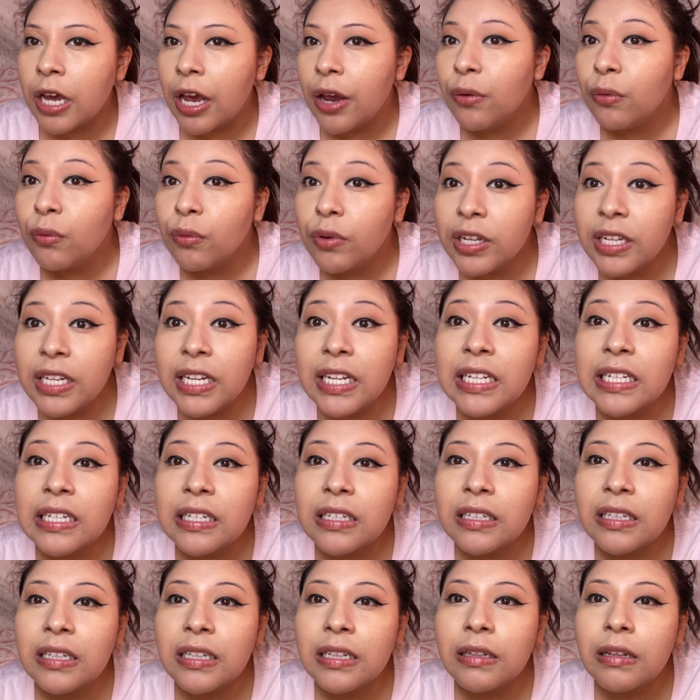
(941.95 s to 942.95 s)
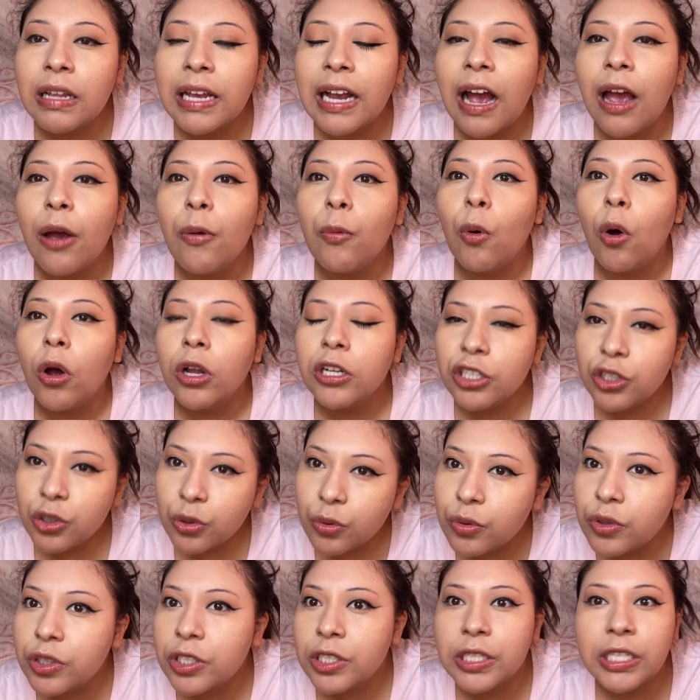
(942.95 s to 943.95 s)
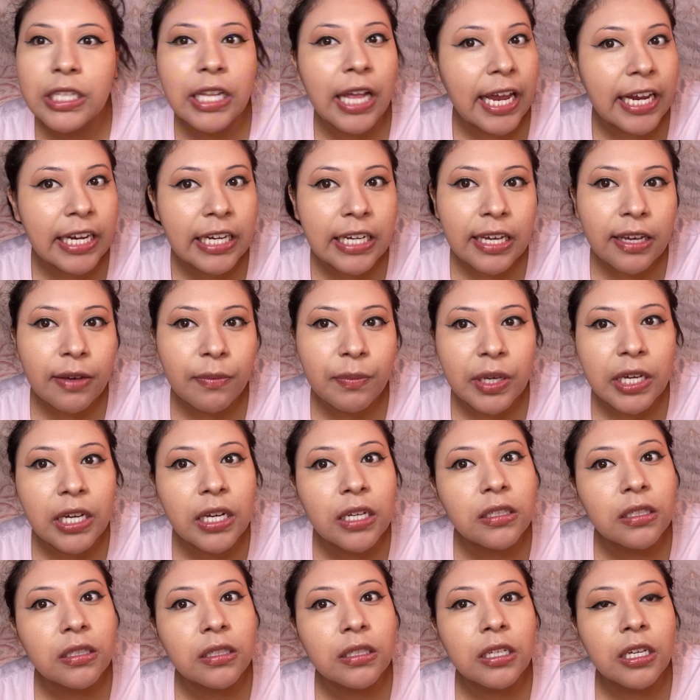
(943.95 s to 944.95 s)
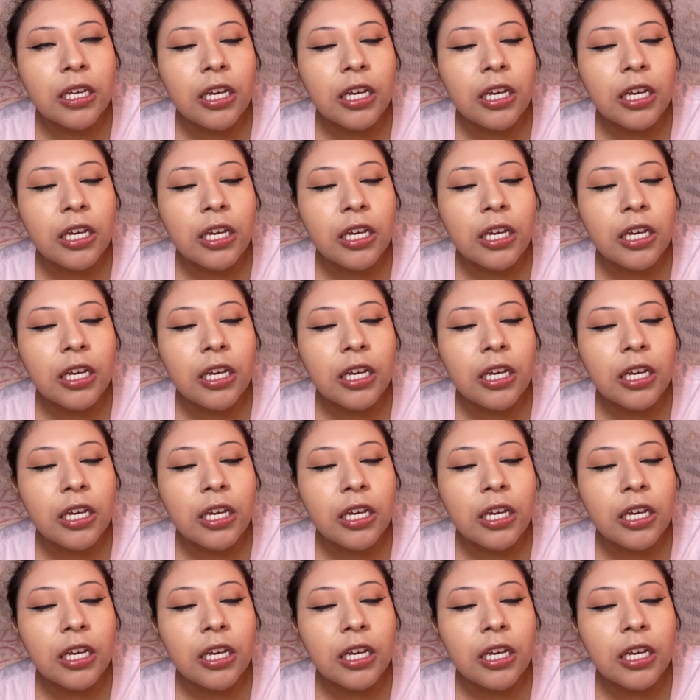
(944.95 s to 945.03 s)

I really I want to really like it because